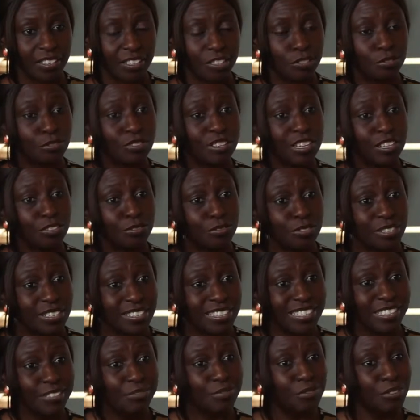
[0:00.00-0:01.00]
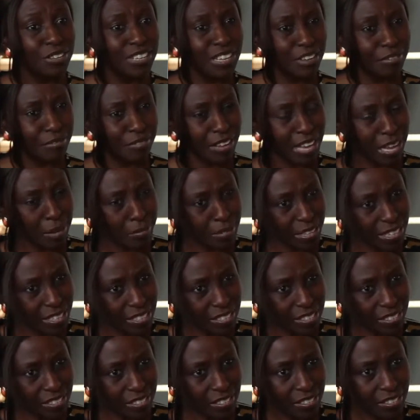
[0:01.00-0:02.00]
So they're doing this for their
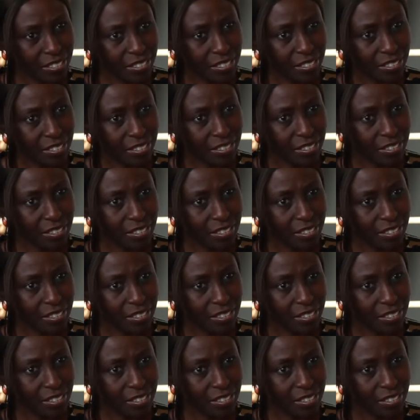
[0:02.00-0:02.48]
families.